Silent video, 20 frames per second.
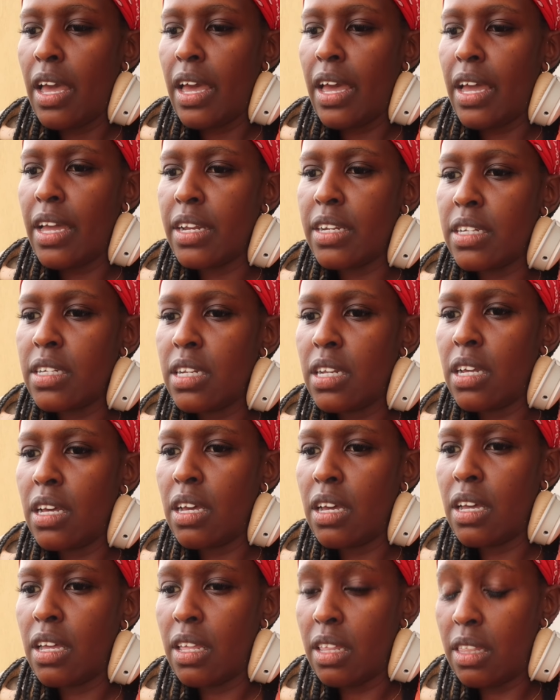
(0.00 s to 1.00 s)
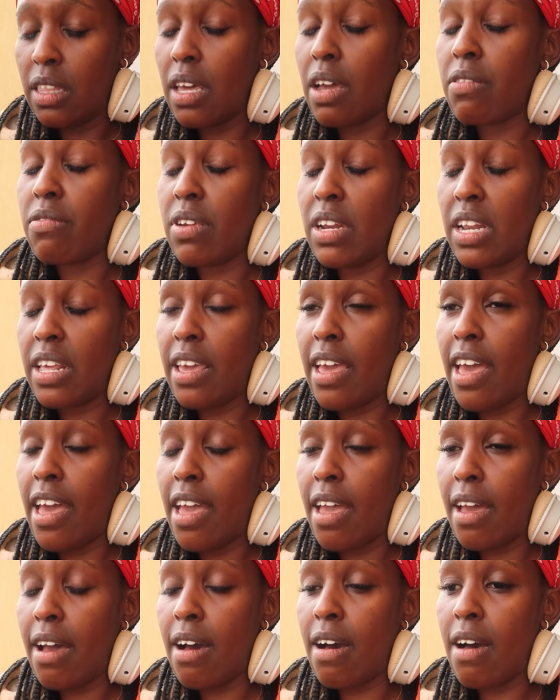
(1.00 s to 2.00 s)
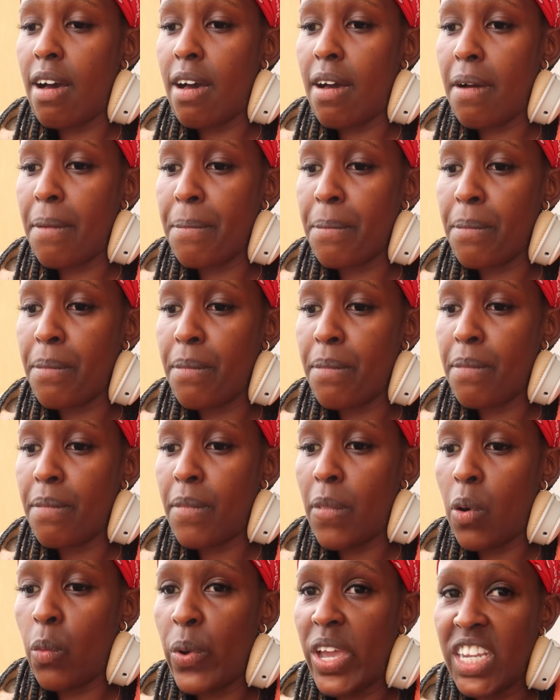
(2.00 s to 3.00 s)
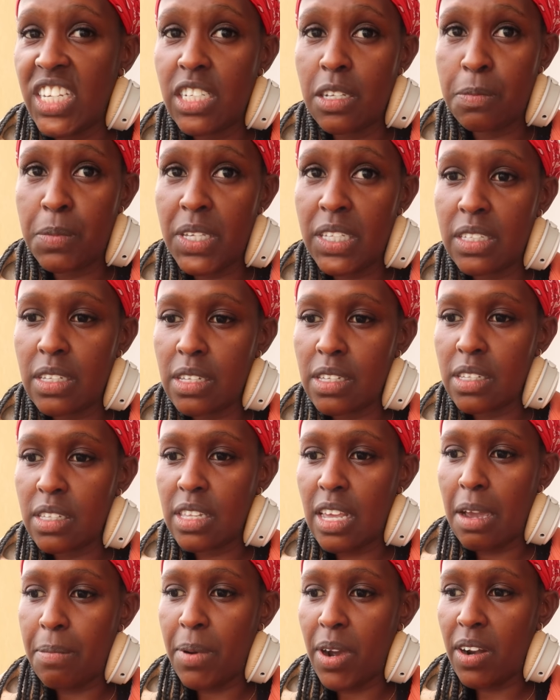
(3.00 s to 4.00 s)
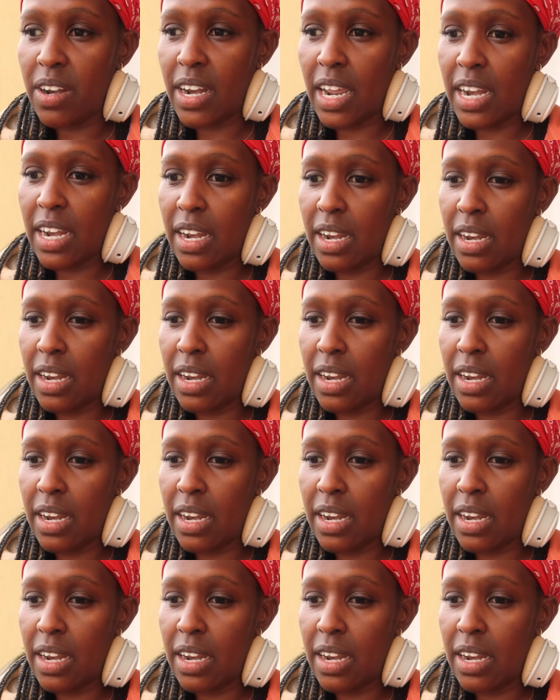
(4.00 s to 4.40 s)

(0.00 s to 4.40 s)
and they're really weighty pieces. They're about